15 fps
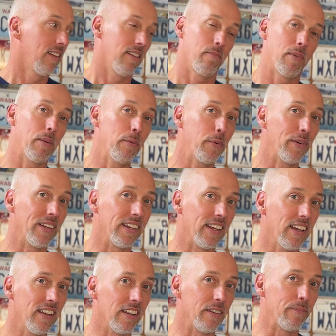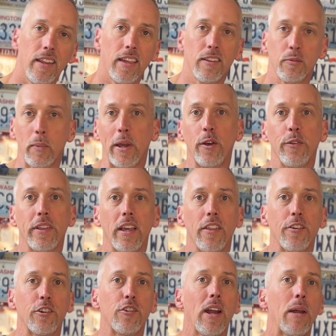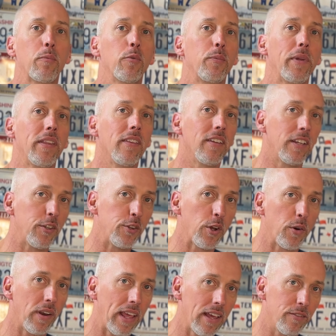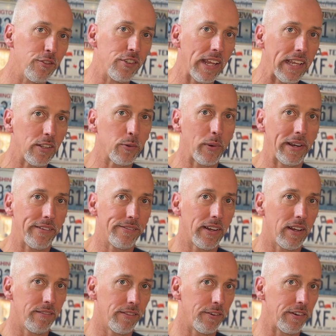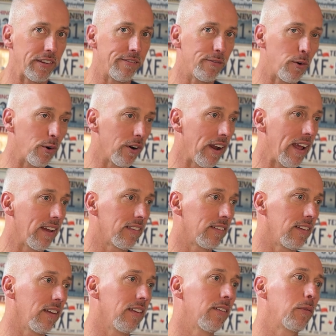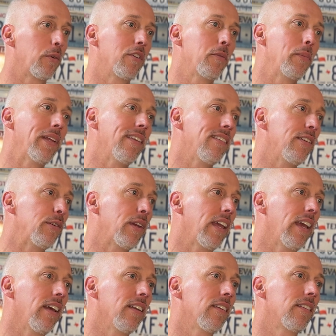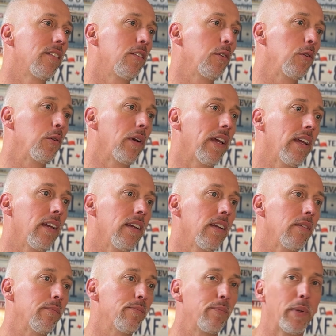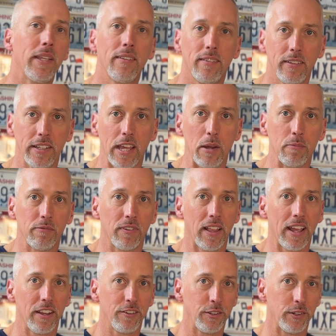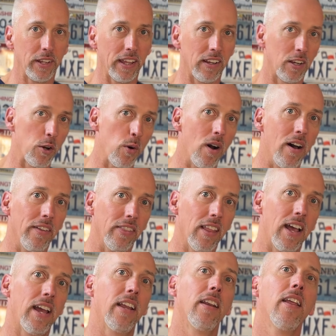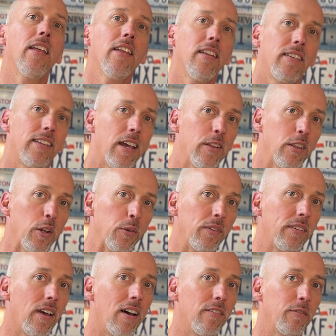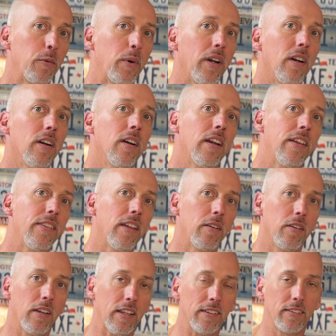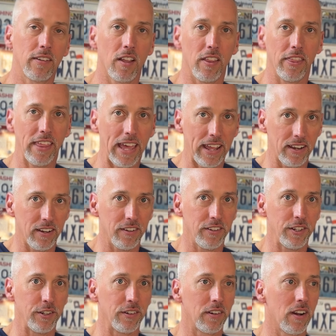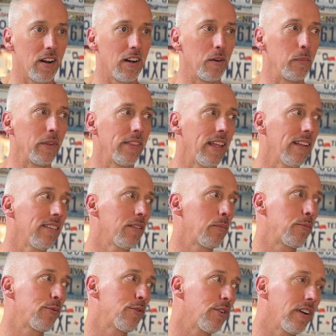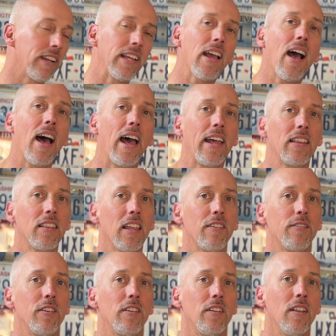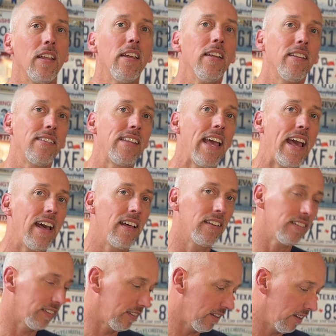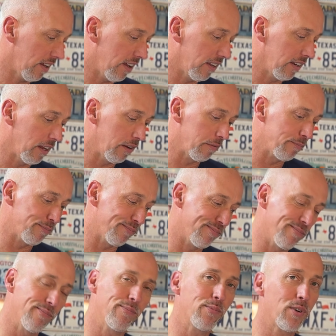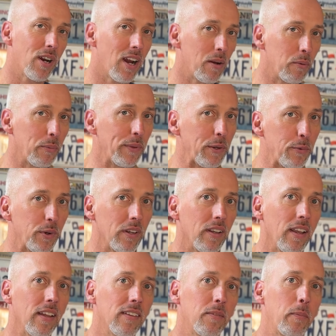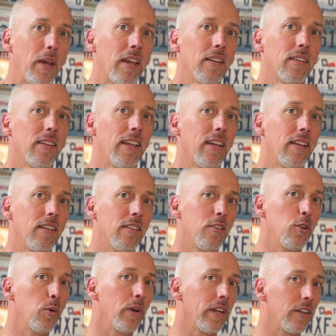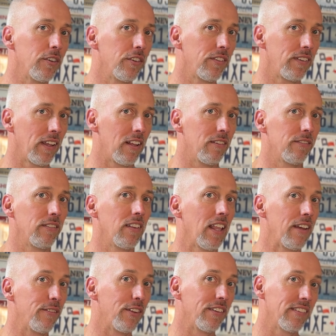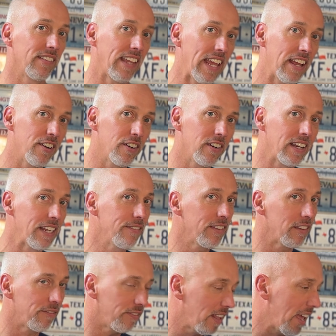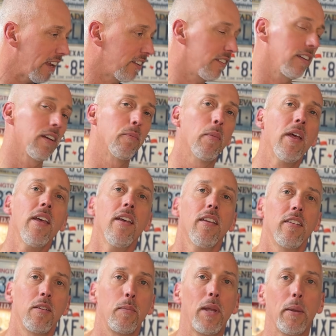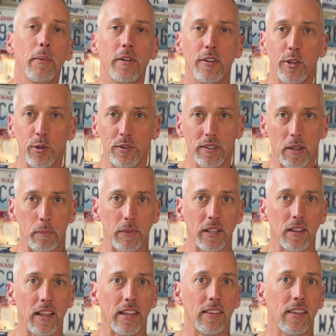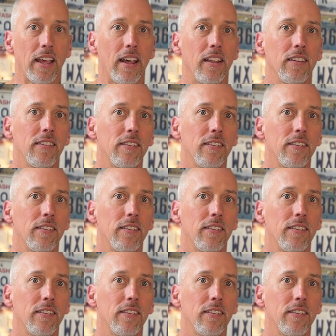Maybe we can get it. And I guess my only other gripe would be that you don't have J2534 access, which means you can't do a PCM flash. You can't go online, download software, and then install that into your car. But that's a pretty high level task, and I probably wouldn't expect a do-it-yourself level scanner, even the Flagship, to be able to do something like that.